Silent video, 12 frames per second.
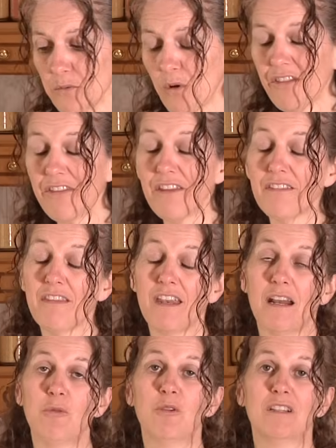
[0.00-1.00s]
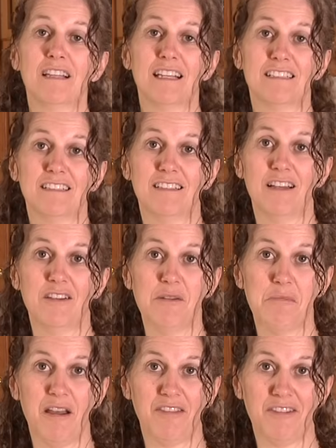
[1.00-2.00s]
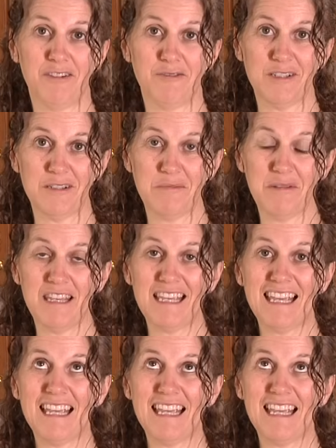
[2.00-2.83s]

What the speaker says: one thing that I would like to tell you about this recipe